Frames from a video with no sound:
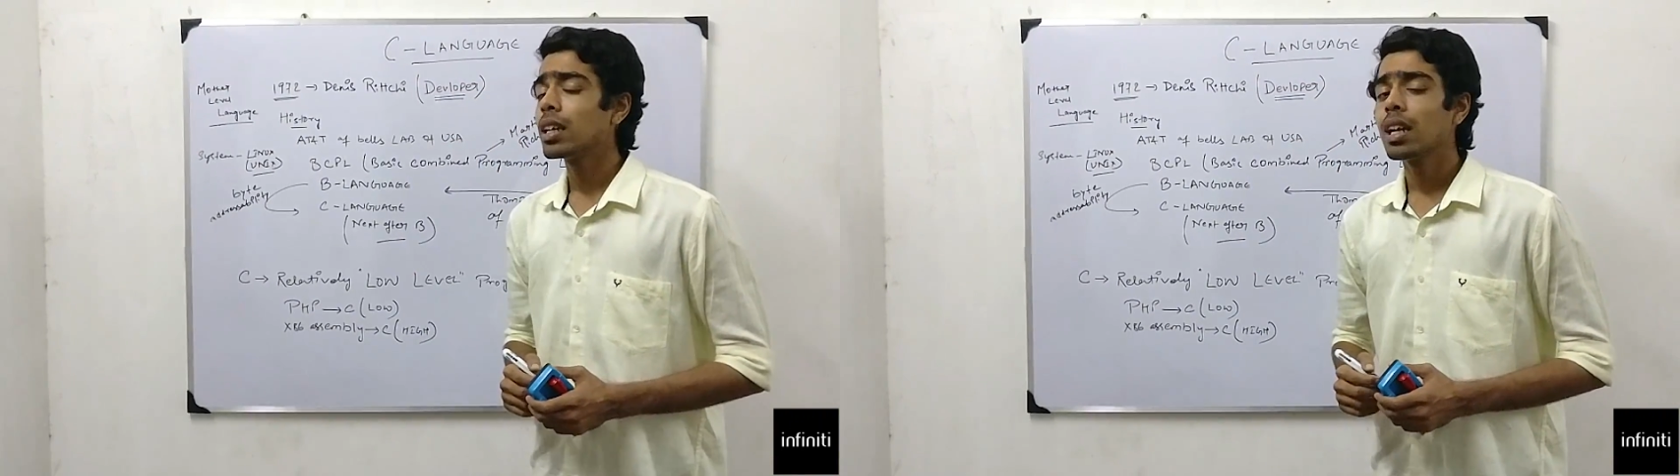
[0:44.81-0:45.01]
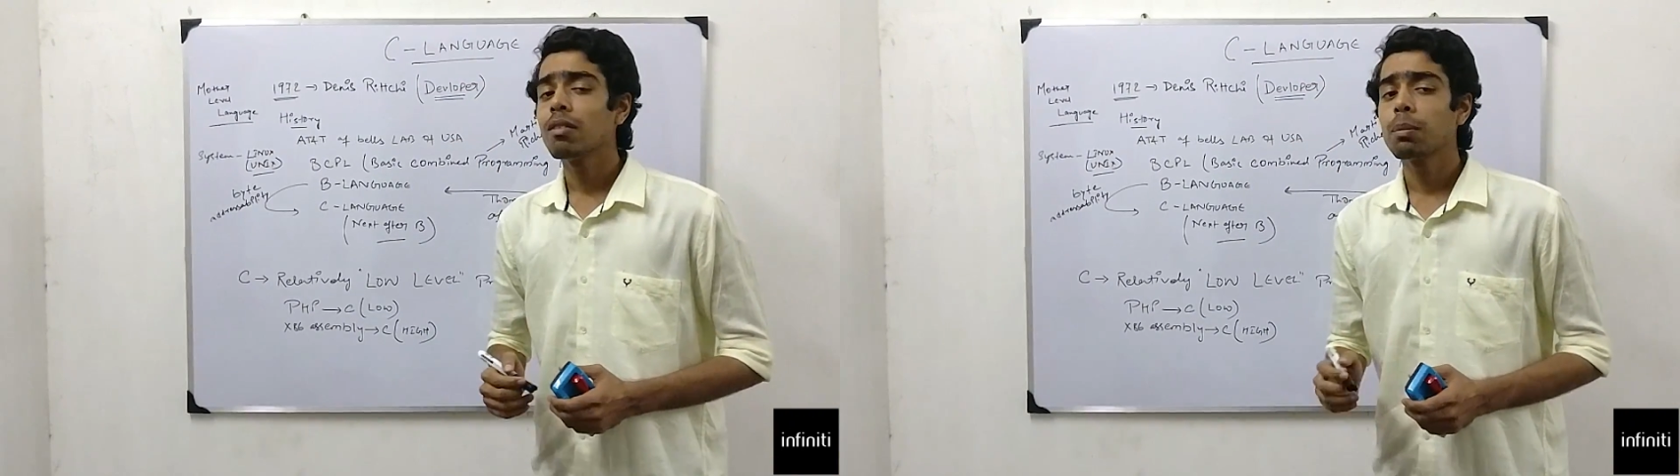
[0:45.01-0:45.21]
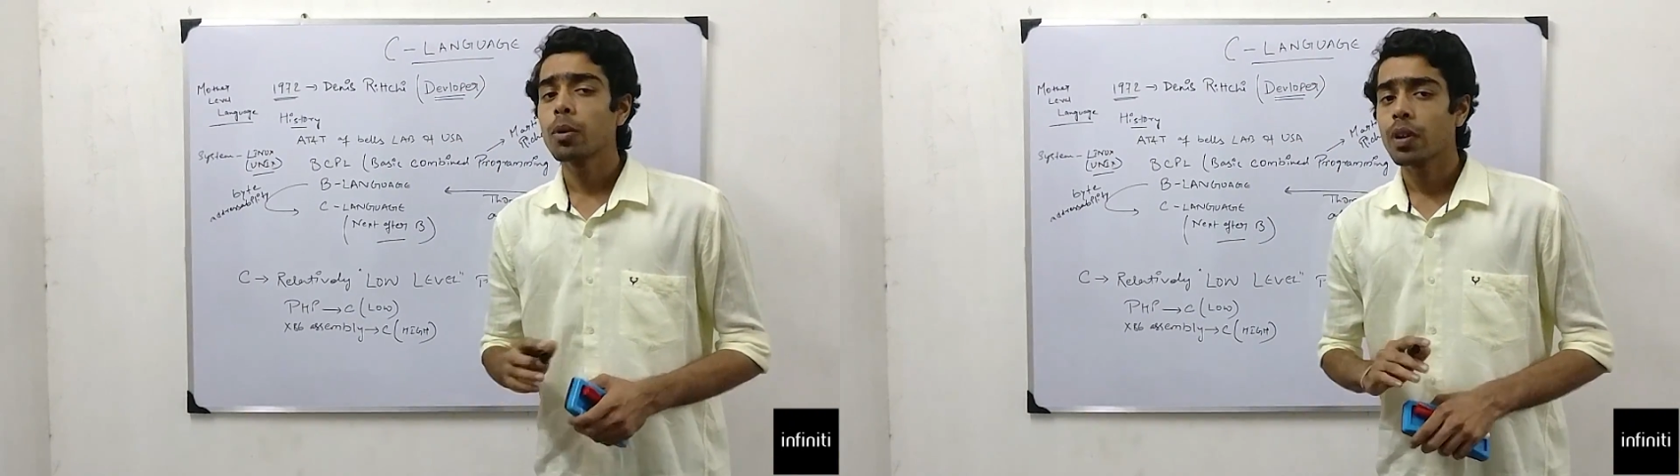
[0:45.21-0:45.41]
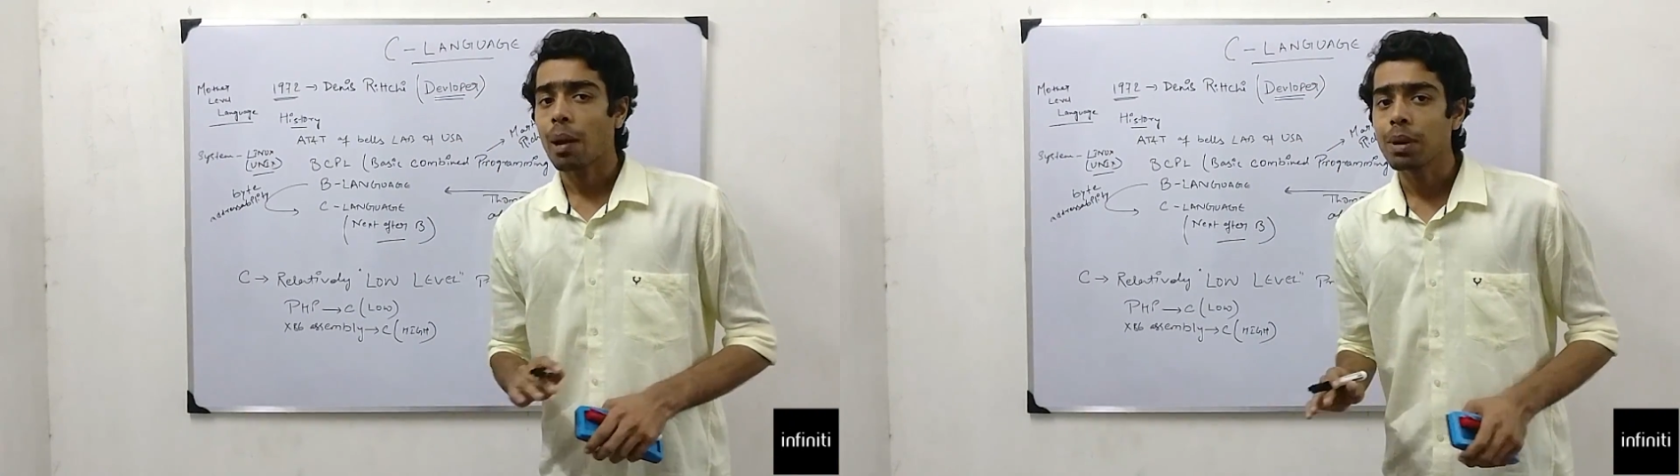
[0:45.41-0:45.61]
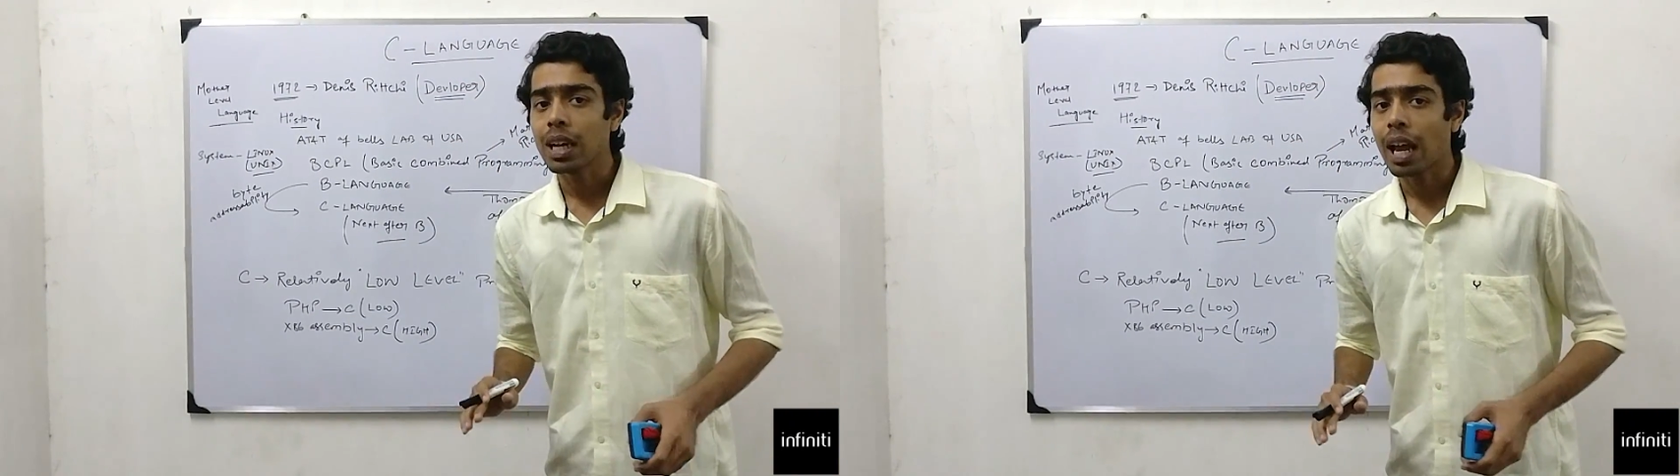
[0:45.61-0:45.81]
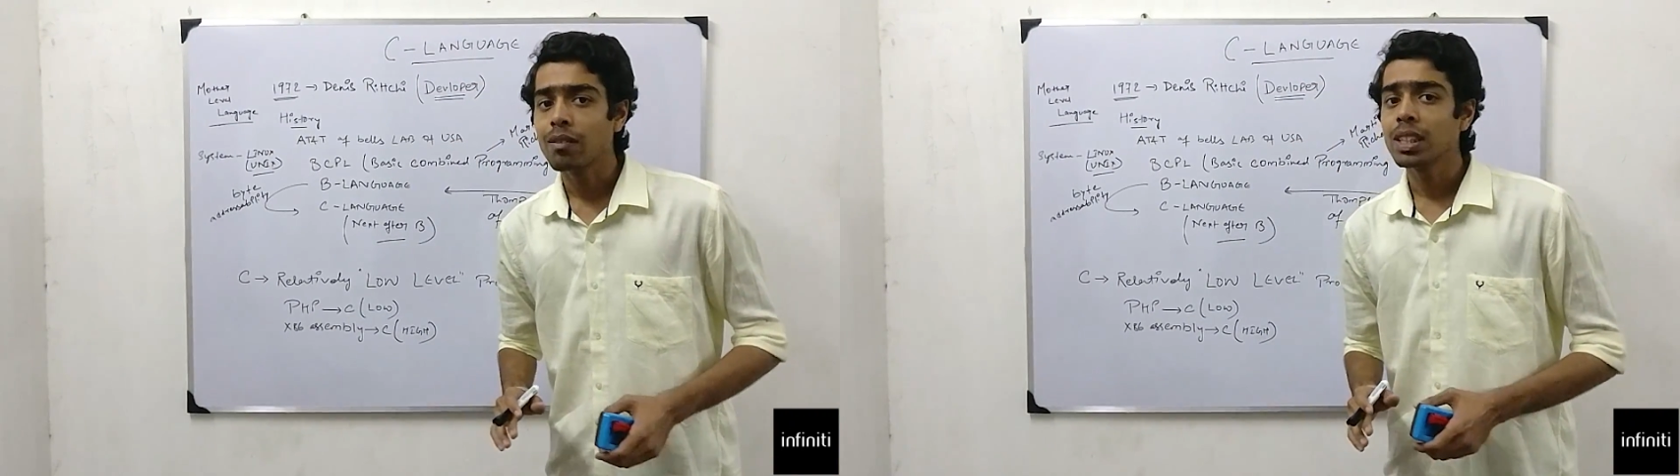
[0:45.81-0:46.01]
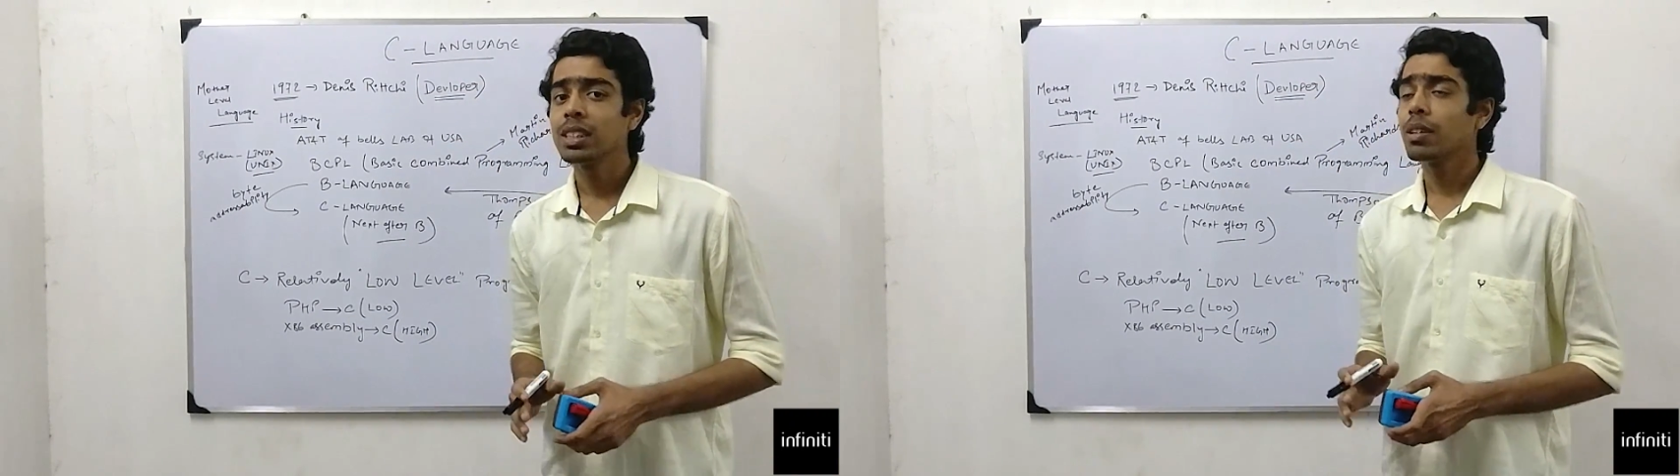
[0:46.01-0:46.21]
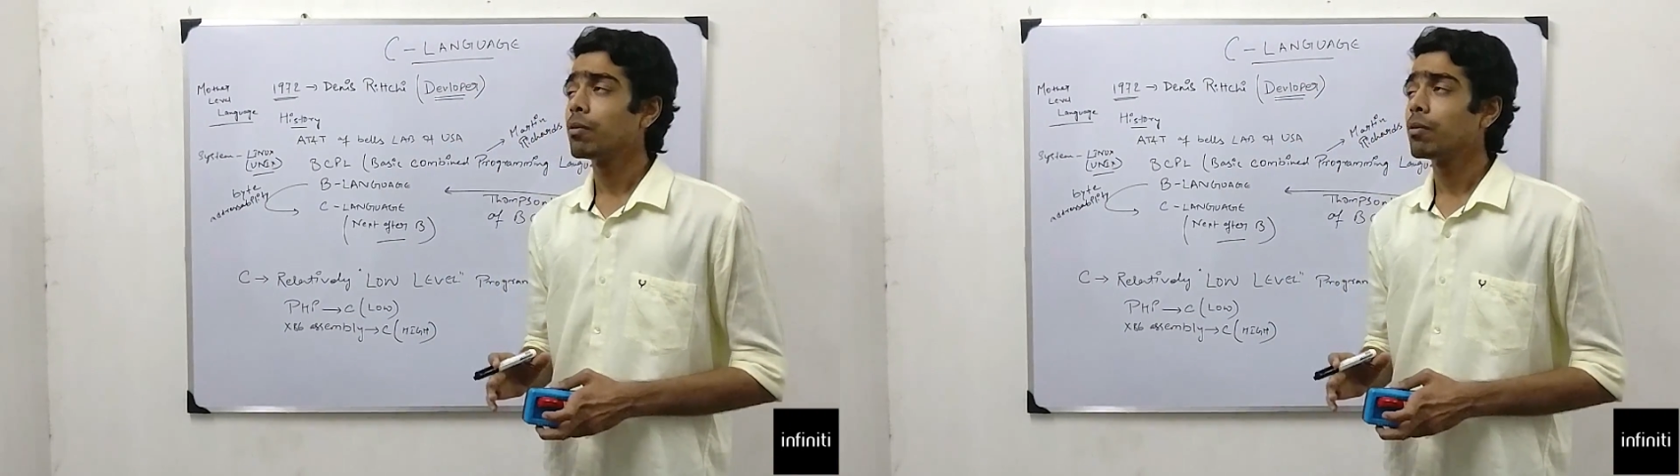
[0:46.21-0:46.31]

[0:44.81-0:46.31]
level programming language,